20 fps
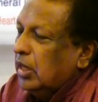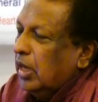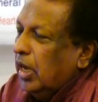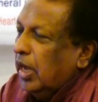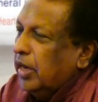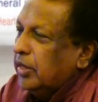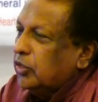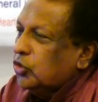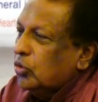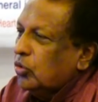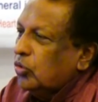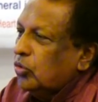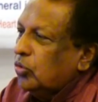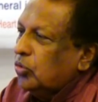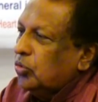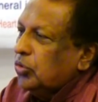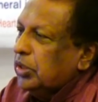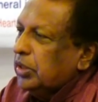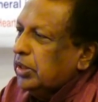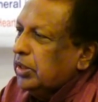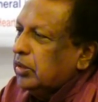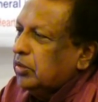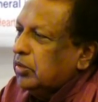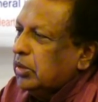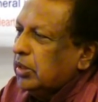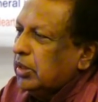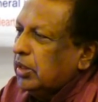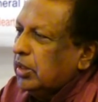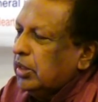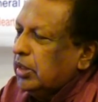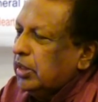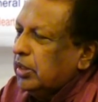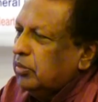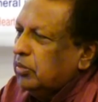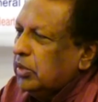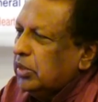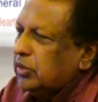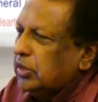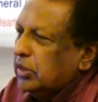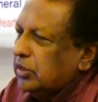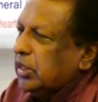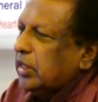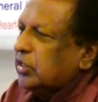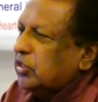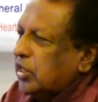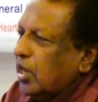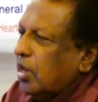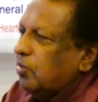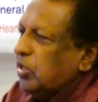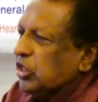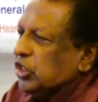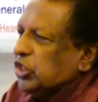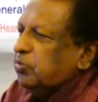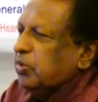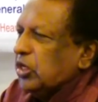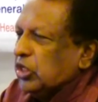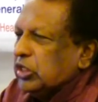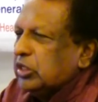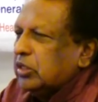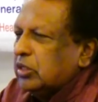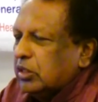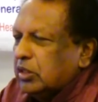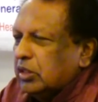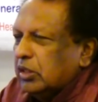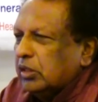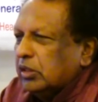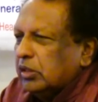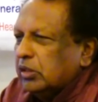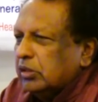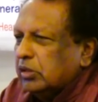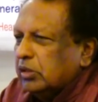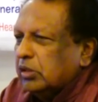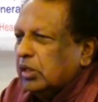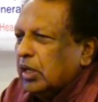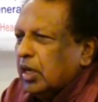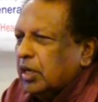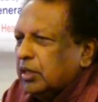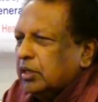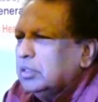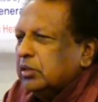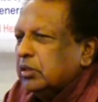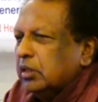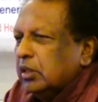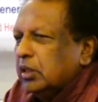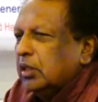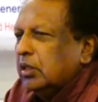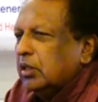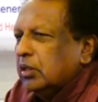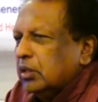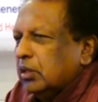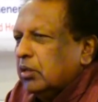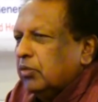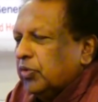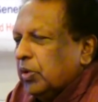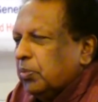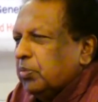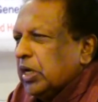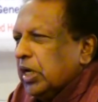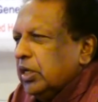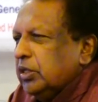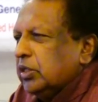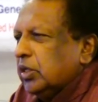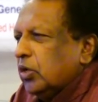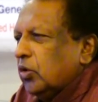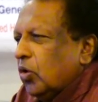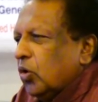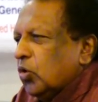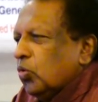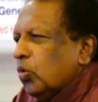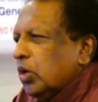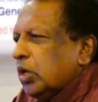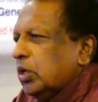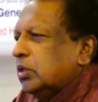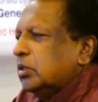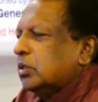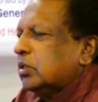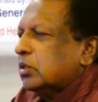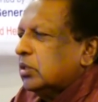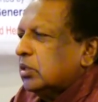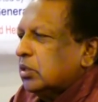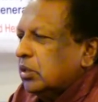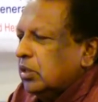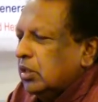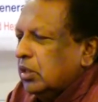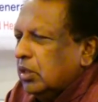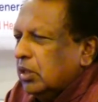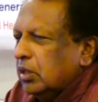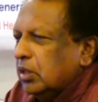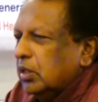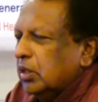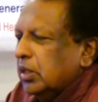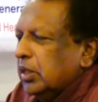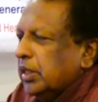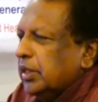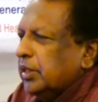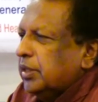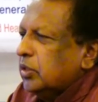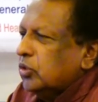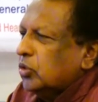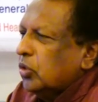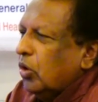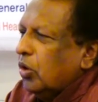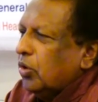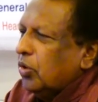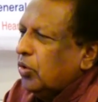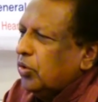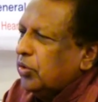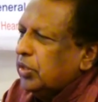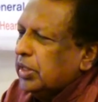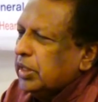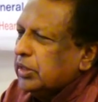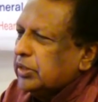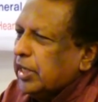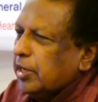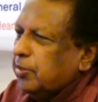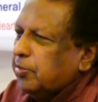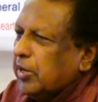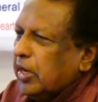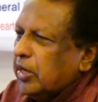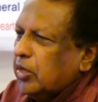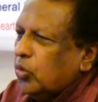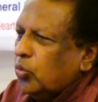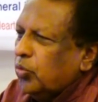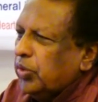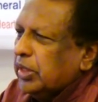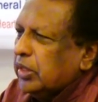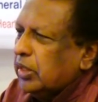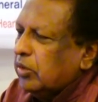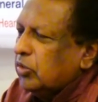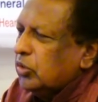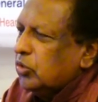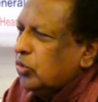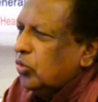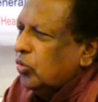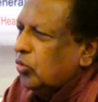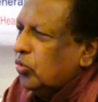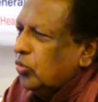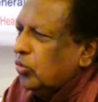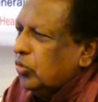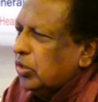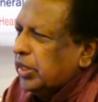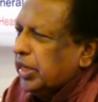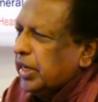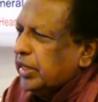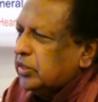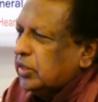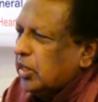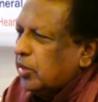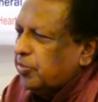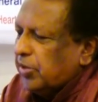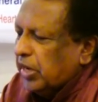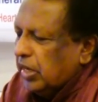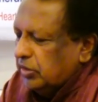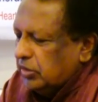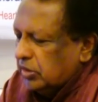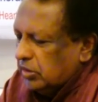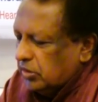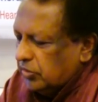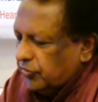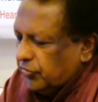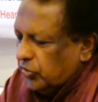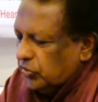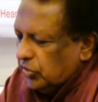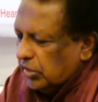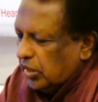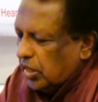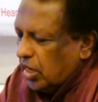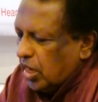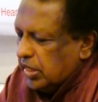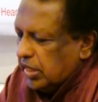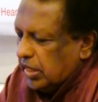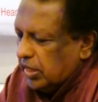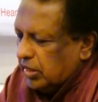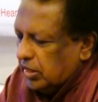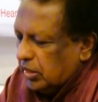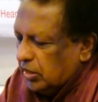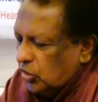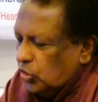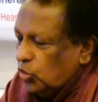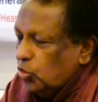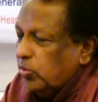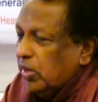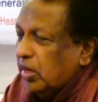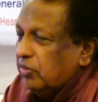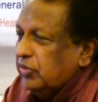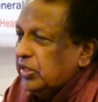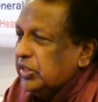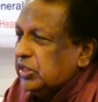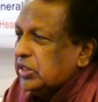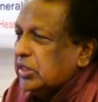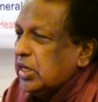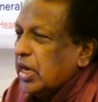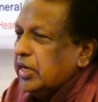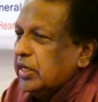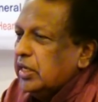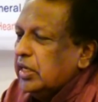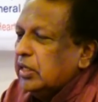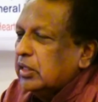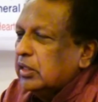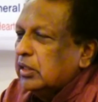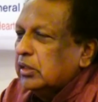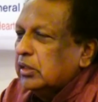And so, this is the establishment, that is the, from Clinton onwards, it has gone on the same kind of way. There was no great surprises, because Iran and Cuba withstanding.